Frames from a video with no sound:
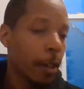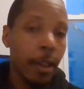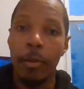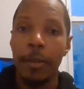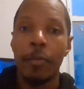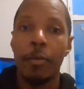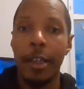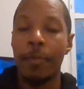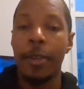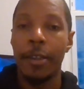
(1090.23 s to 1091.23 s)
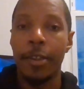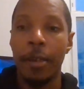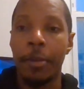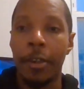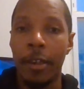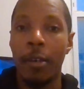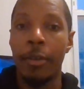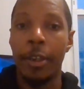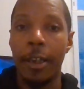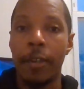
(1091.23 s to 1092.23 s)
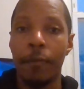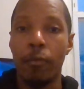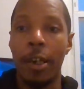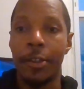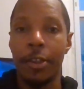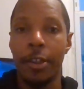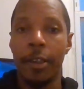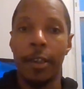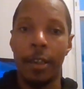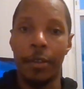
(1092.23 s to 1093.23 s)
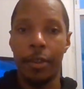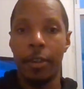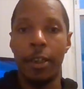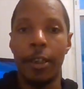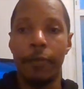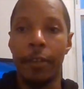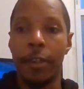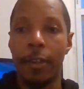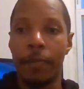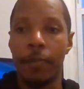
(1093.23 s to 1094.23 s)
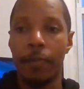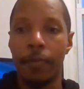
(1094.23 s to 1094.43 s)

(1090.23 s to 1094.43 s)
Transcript: Anyway, with that being said, I'm going to go. out and thank you for watching, and I'll see you in the next video.